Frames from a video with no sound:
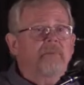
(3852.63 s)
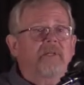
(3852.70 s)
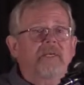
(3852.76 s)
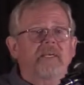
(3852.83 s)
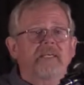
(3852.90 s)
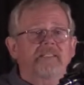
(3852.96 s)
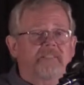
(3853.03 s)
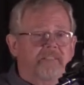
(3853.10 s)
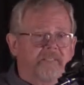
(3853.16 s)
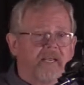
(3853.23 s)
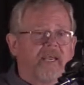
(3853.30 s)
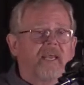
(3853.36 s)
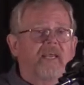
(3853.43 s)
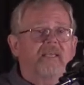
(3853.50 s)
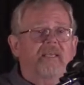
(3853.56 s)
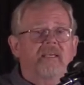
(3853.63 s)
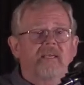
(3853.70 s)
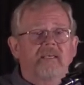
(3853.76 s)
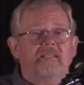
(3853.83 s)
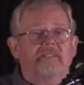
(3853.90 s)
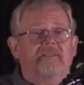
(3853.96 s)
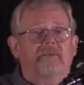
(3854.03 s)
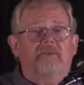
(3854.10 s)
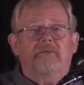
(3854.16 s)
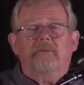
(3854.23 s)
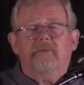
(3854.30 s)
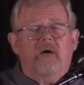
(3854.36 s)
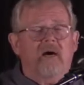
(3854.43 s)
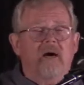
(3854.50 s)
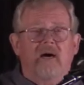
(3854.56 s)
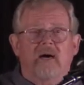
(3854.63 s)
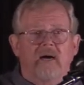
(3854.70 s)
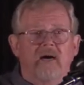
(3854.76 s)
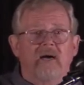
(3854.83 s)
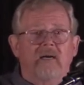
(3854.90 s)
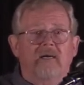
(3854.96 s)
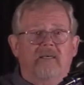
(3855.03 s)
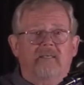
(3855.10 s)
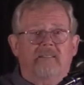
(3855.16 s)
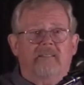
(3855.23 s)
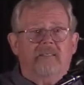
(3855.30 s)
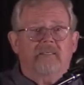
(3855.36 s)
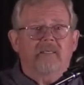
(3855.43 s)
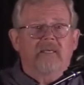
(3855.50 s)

please take it to heart.